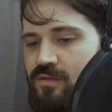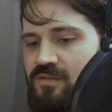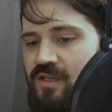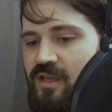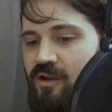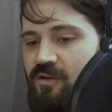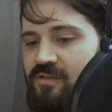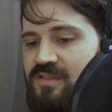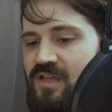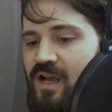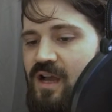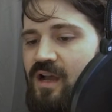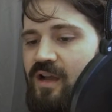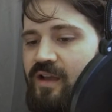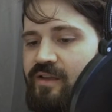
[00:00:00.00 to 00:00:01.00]
De Guerin's
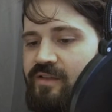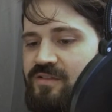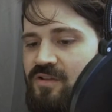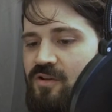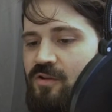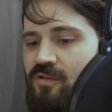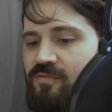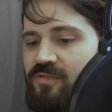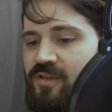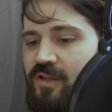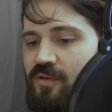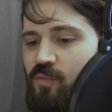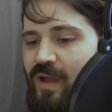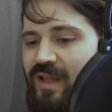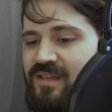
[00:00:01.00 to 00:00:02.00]
eyes could have
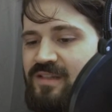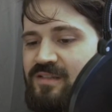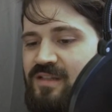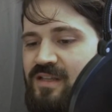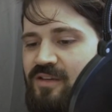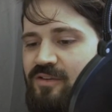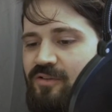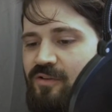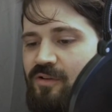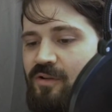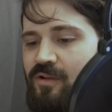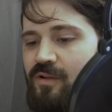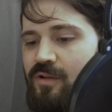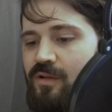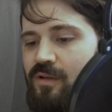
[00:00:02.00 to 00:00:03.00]
lit wet tinder.
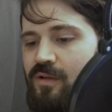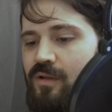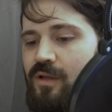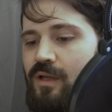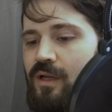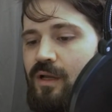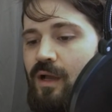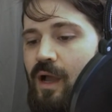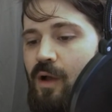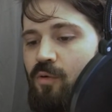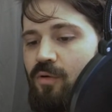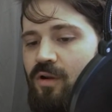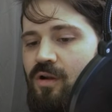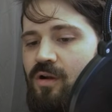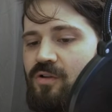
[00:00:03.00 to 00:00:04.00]

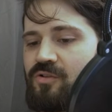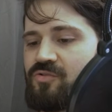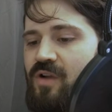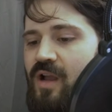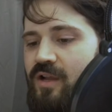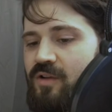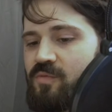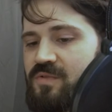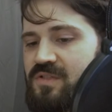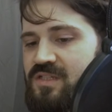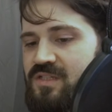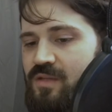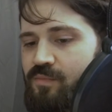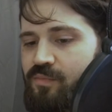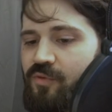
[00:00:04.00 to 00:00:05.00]
"Our contract was
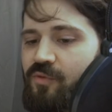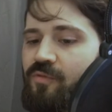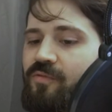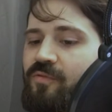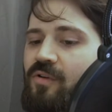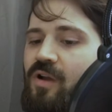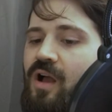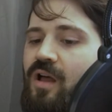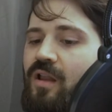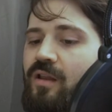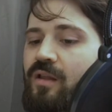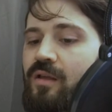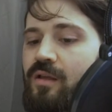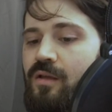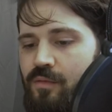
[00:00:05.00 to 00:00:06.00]
simple,
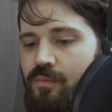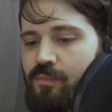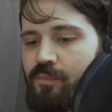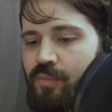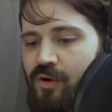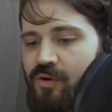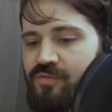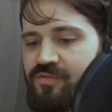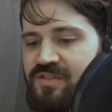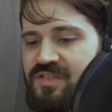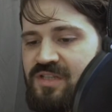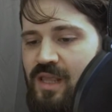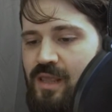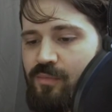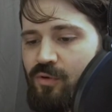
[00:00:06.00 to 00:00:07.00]
Ferran. Burn the
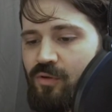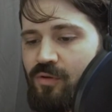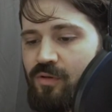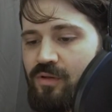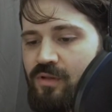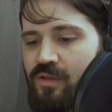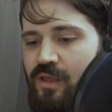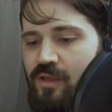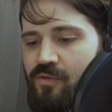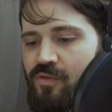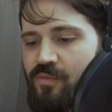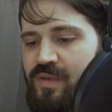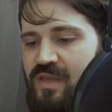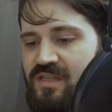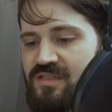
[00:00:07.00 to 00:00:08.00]
stable, kill
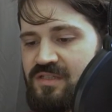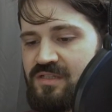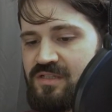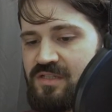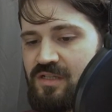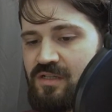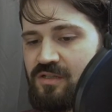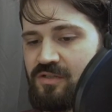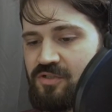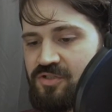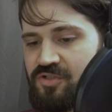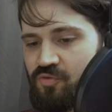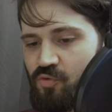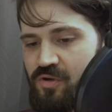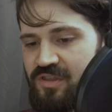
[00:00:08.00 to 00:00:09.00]
the beasts,
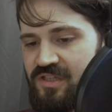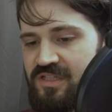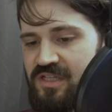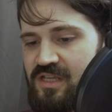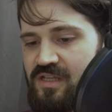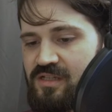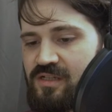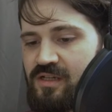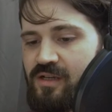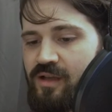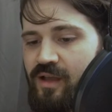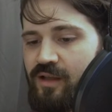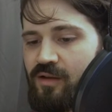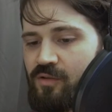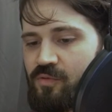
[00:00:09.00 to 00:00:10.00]
destroy the deed,
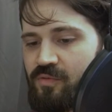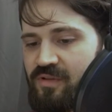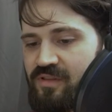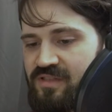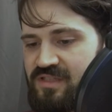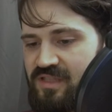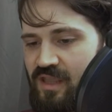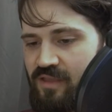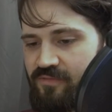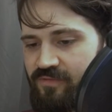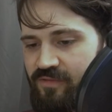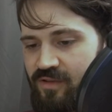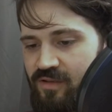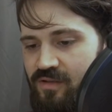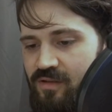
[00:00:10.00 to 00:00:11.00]
and loot the
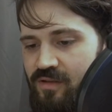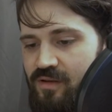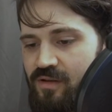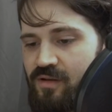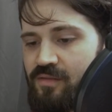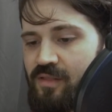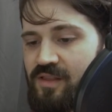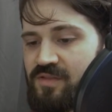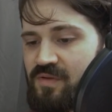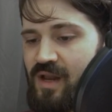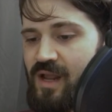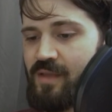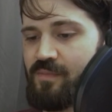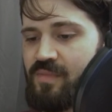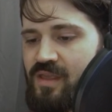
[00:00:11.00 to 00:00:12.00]
safe. That's what
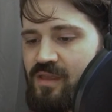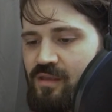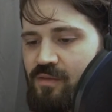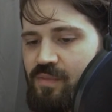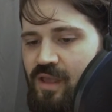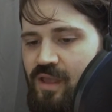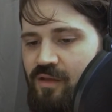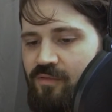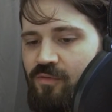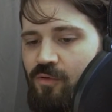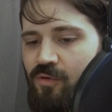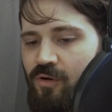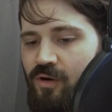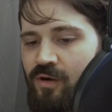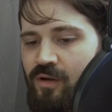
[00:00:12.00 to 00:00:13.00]
I'm being paid
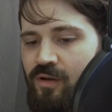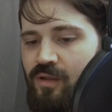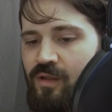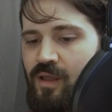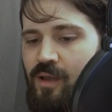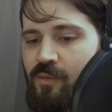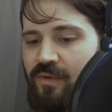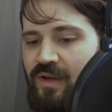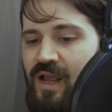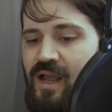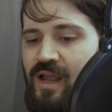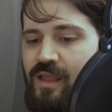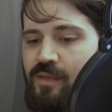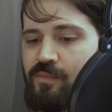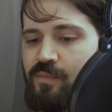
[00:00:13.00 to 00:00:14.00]
for, and what
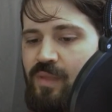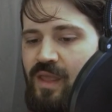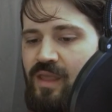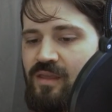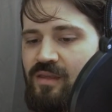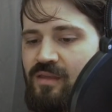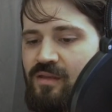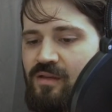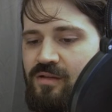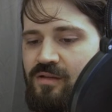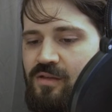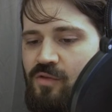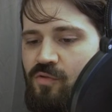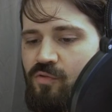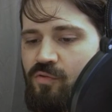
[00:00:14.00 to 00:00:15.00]
I'm paying
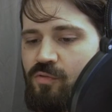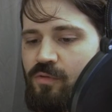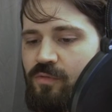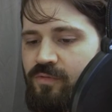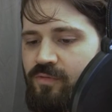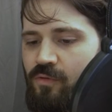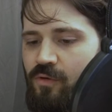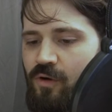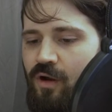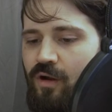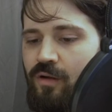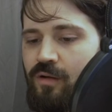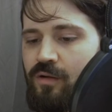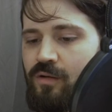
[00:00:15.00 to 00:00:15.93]
you for.